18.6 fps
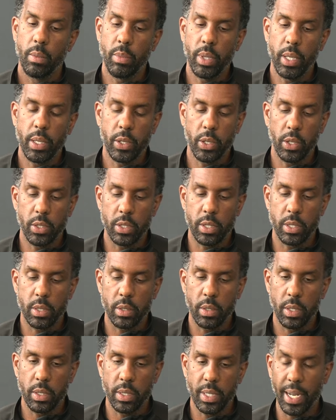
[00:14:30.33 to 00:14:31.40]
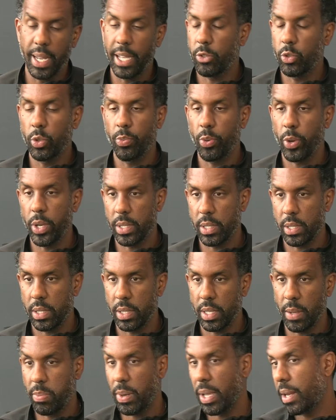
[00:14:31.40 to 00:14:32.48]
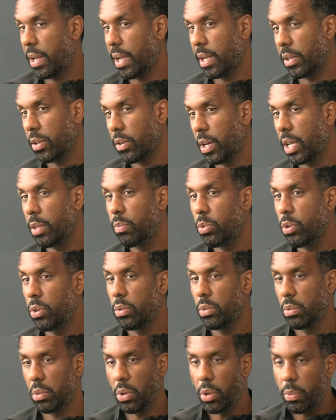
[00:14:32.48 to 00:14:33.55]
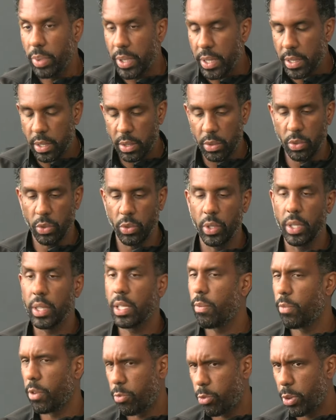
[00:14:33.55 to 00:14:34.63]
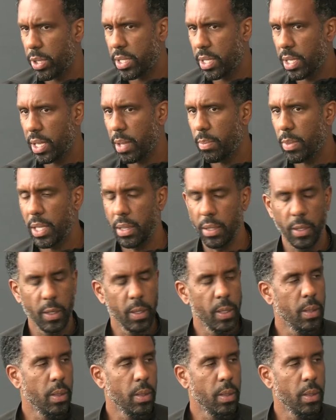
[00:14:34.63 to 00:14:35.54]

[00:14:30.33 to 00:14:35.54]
Because they like to press, they play like a Red Bull a bit, you know, in terms of pressing, I mean.